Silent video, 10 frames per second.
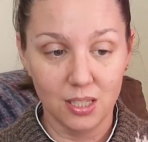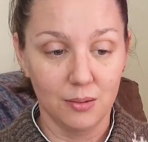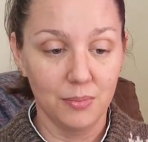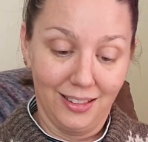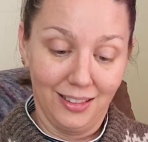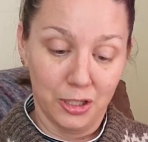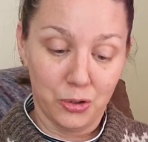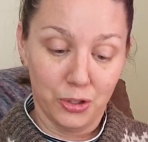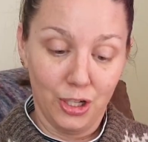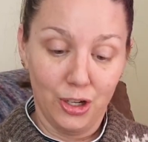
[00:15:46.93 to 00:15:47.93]
I'm
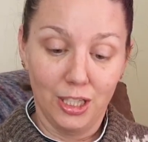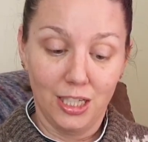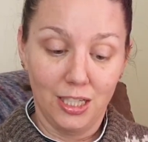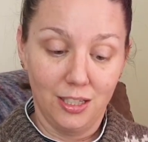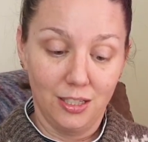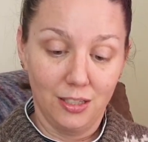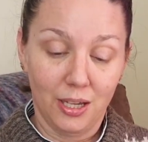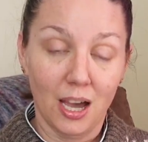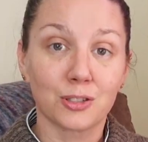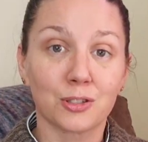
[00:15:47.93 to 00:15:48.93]
literally only
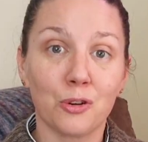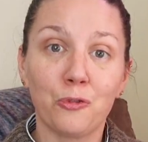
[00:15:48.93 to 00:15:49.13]
cast on